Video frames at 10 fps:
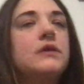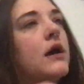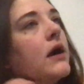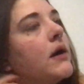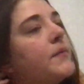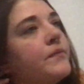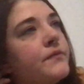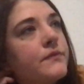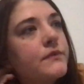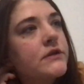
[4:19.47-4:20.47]

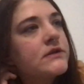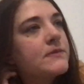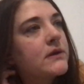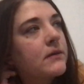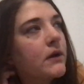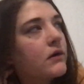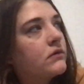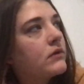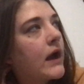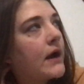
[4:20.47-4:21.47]
to speak about
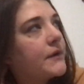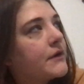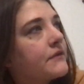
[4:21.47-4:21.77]
how you're